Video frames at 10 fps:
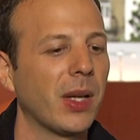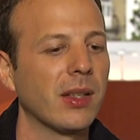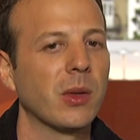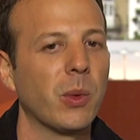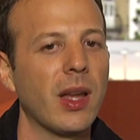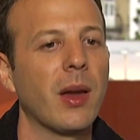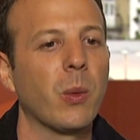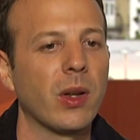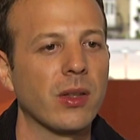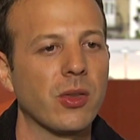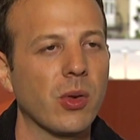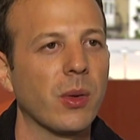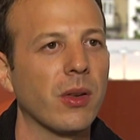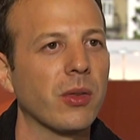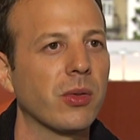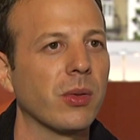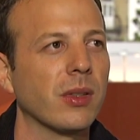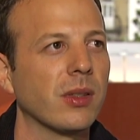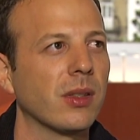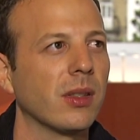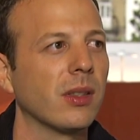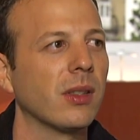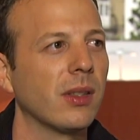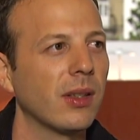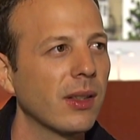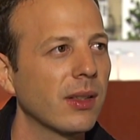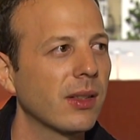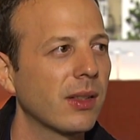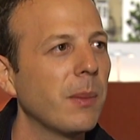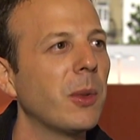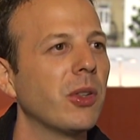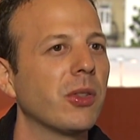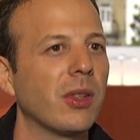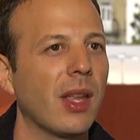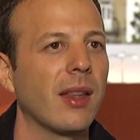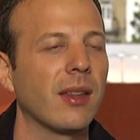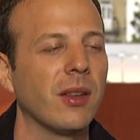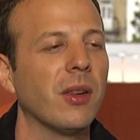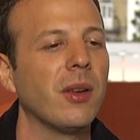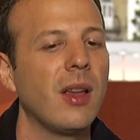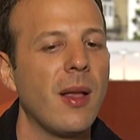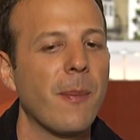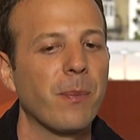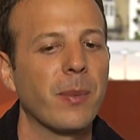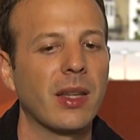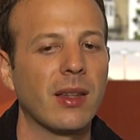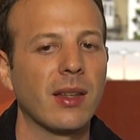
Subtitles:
because the way I want to show it also is similar to that, you know. But